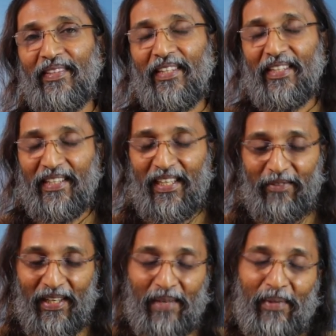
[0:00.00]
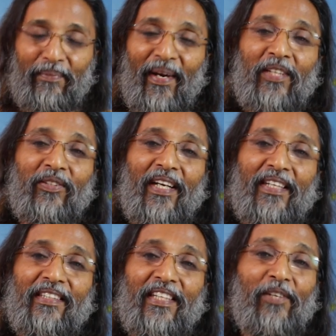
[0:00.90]
Here again, we are coming back to
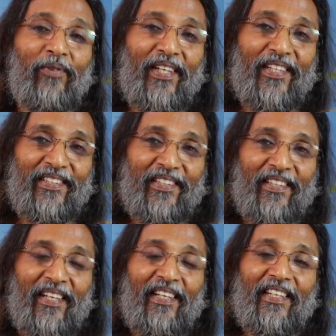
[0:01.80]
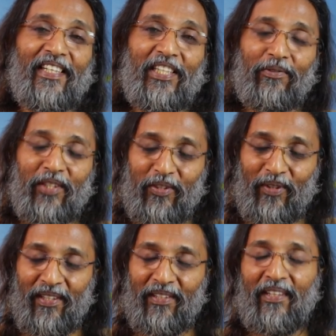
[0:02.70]
that keywords,
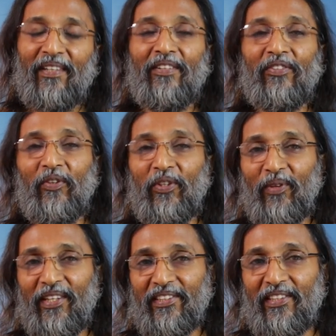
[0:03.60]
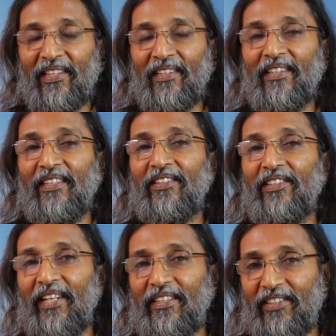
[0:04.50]
individual, universal,
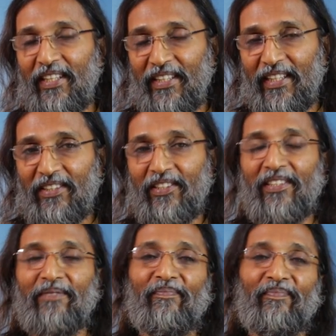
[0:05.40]
transcendent.